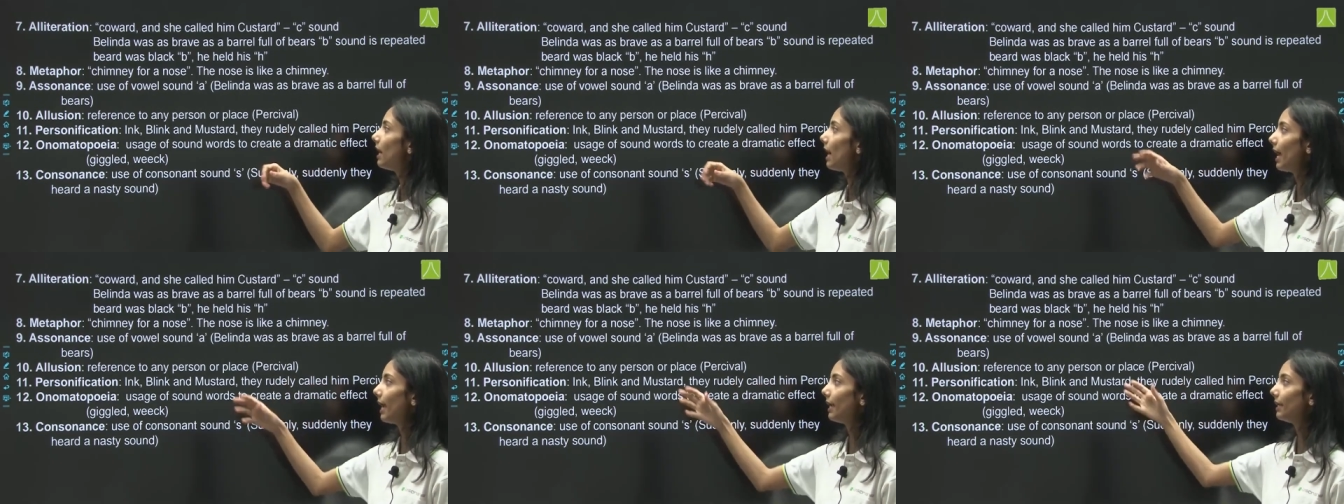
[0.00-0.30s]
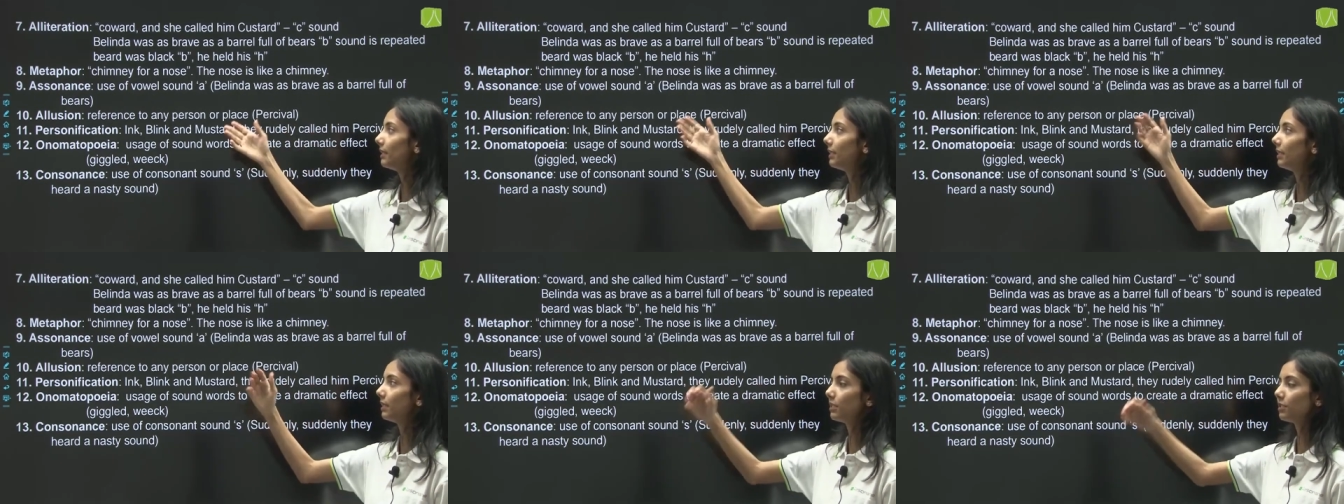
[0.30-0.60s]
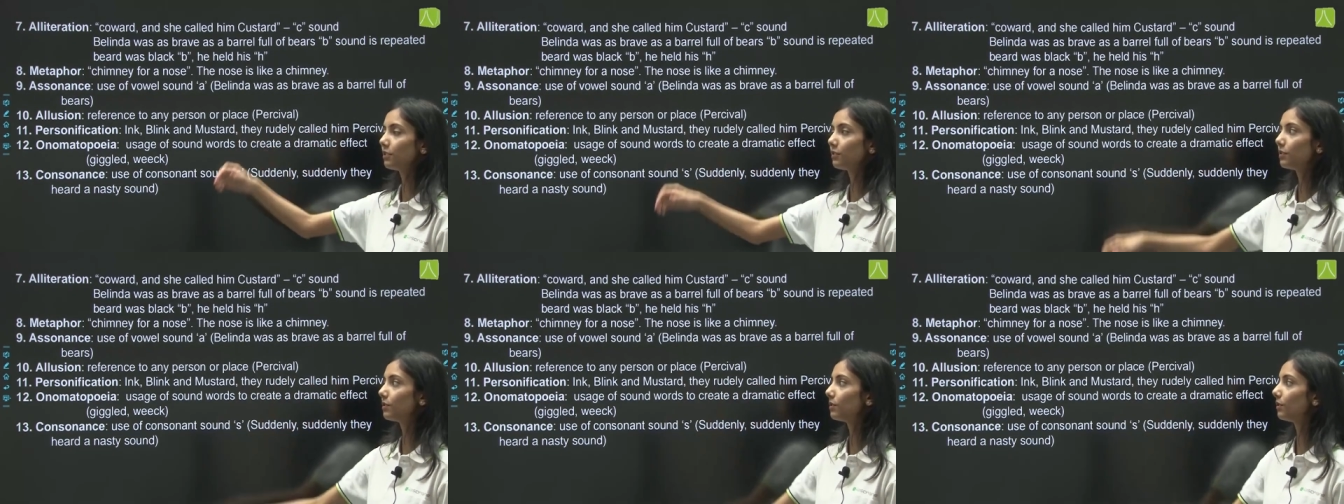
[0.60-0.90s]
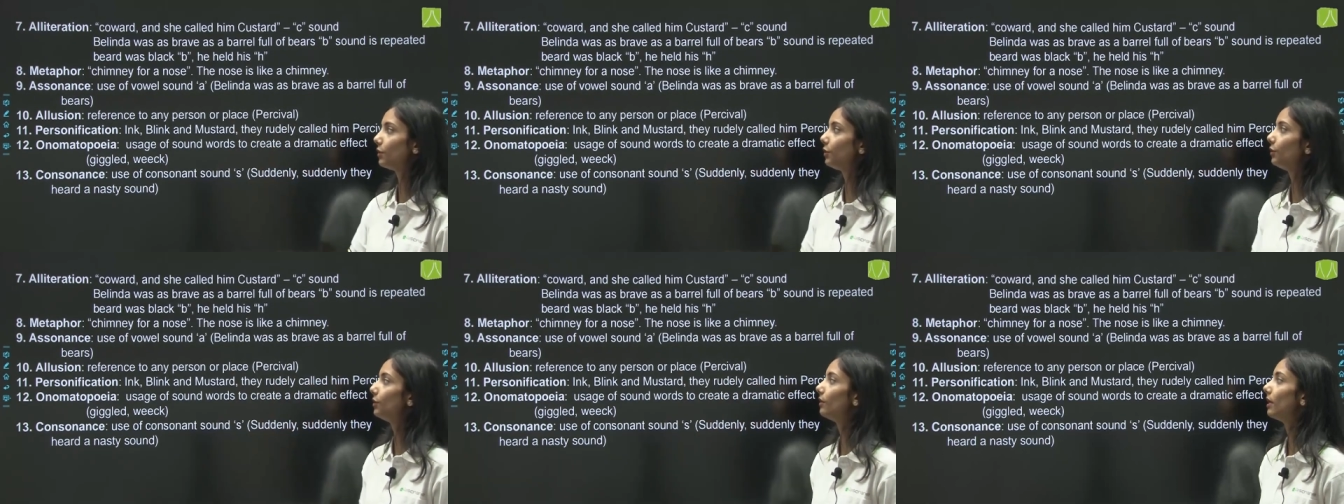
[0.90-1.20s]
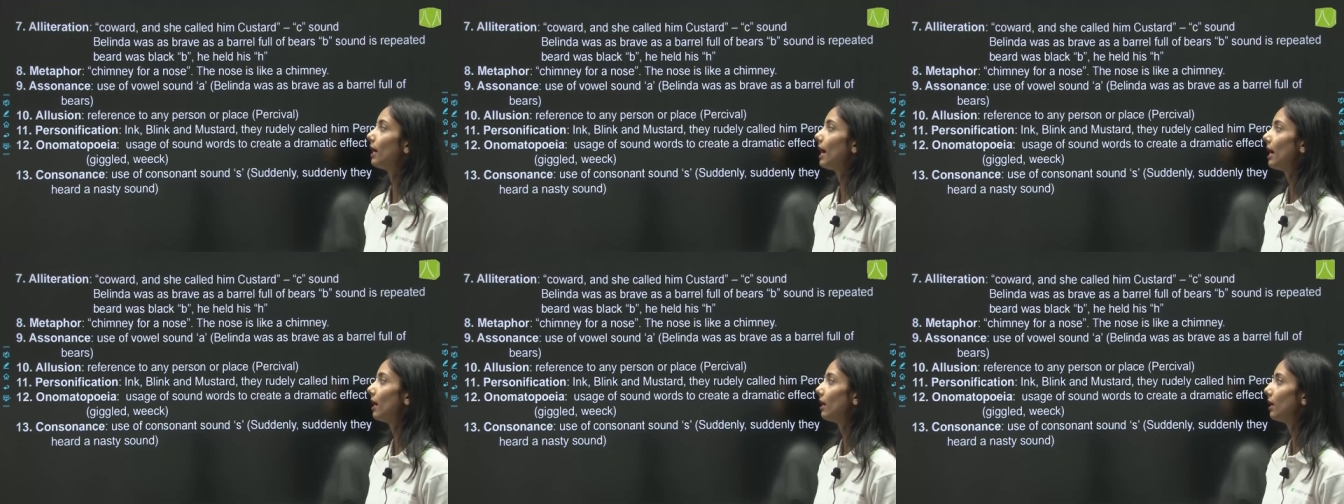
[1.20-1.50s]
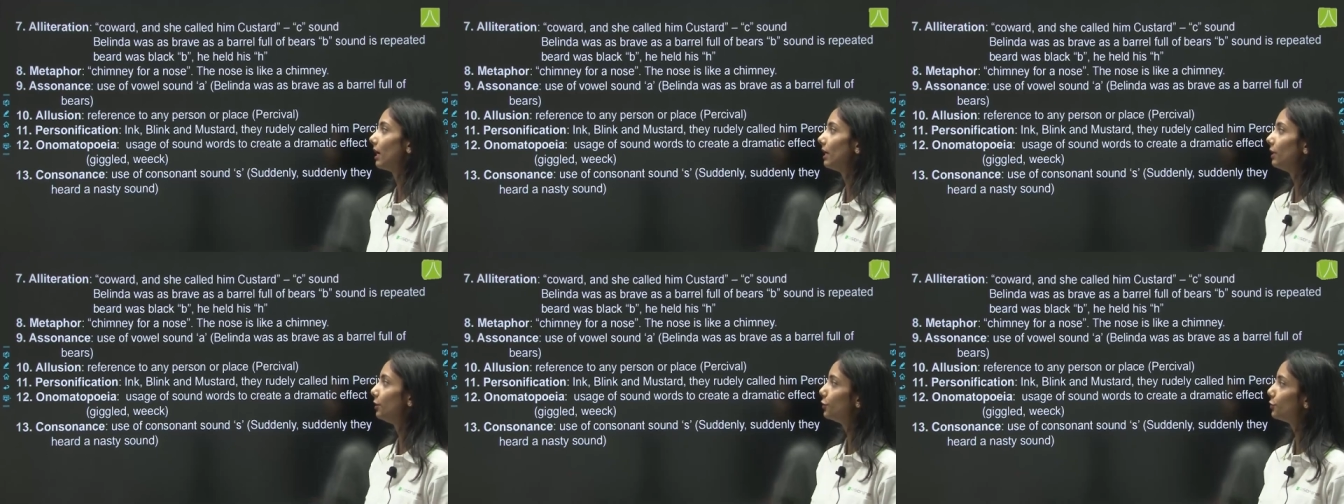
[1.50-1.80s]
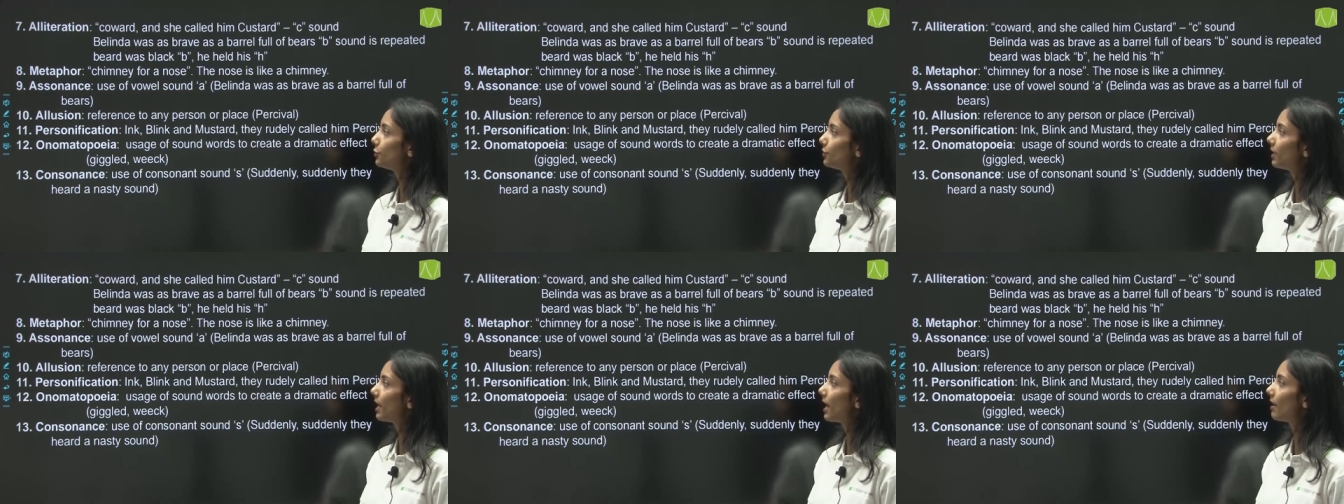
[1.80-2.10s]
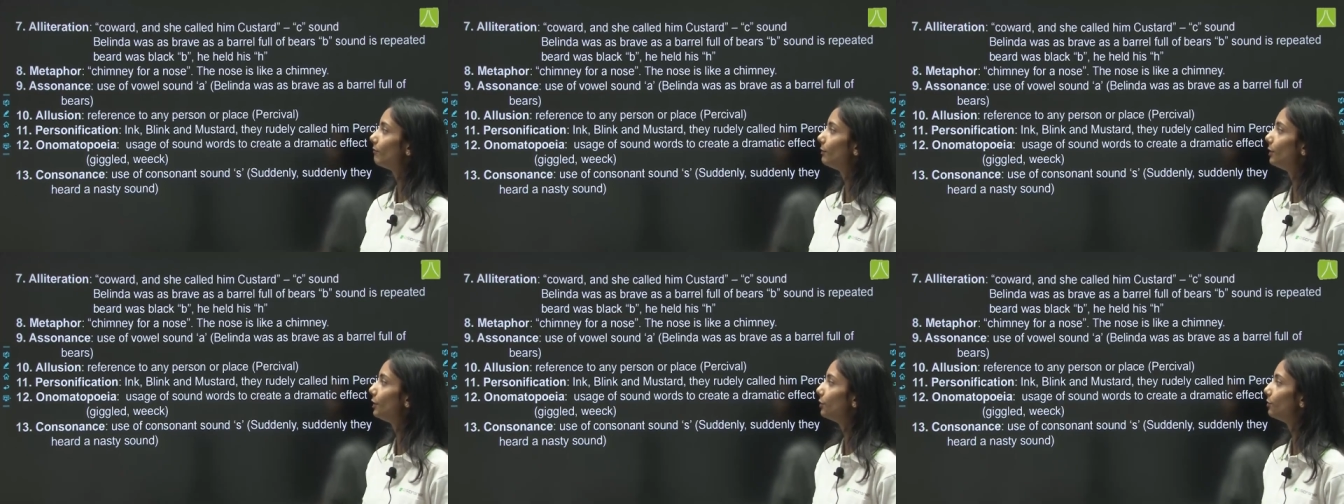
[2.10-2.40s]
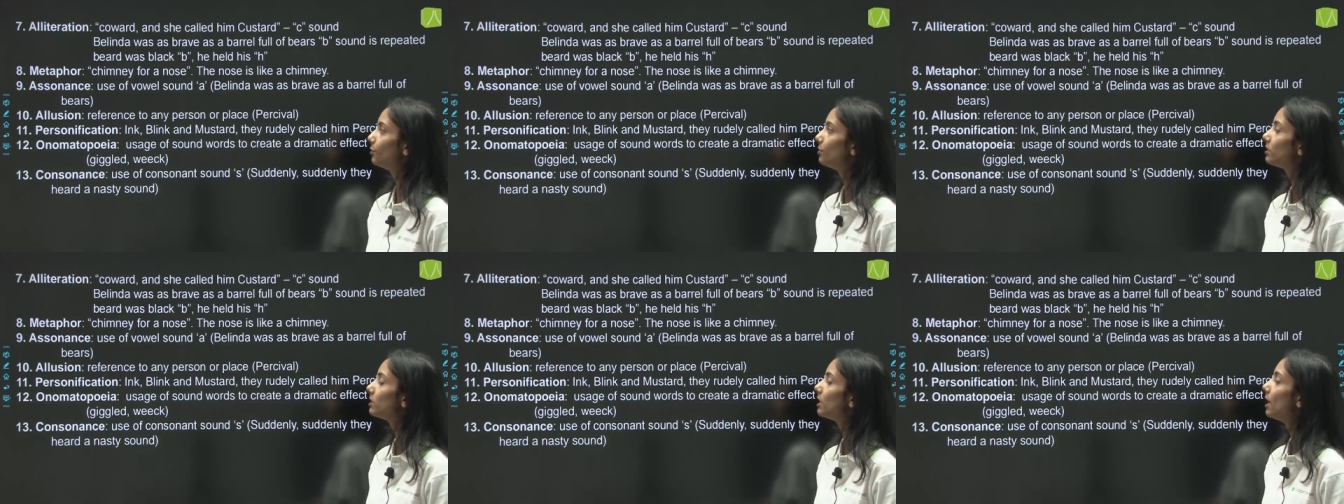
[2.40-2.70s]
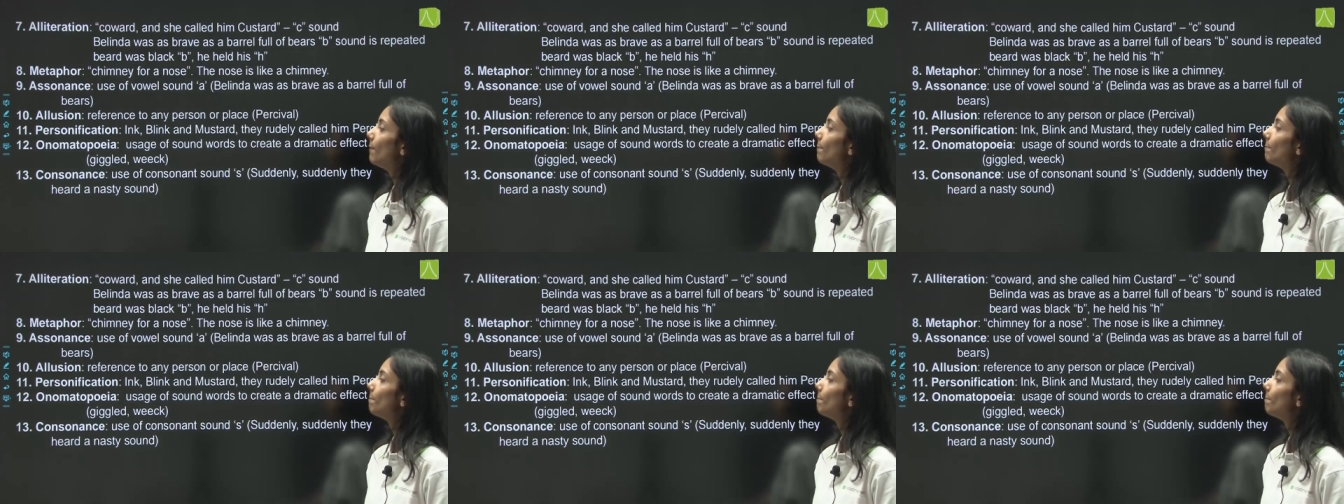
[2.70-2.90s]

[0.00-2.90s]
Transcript: and there is ha, allusion have been used.